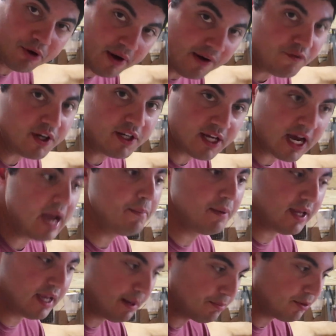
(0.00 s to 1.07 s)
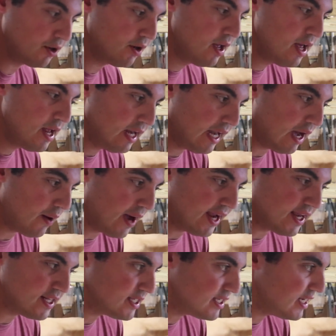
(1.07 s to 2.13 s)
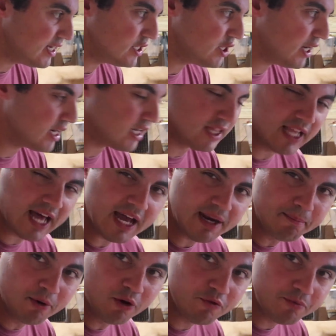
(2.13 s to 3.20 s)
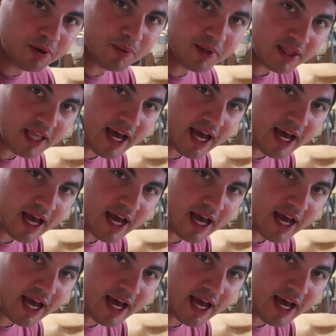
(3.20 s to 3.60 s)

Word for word: her every time. It kept her. Now, I can see she had a lot of movement with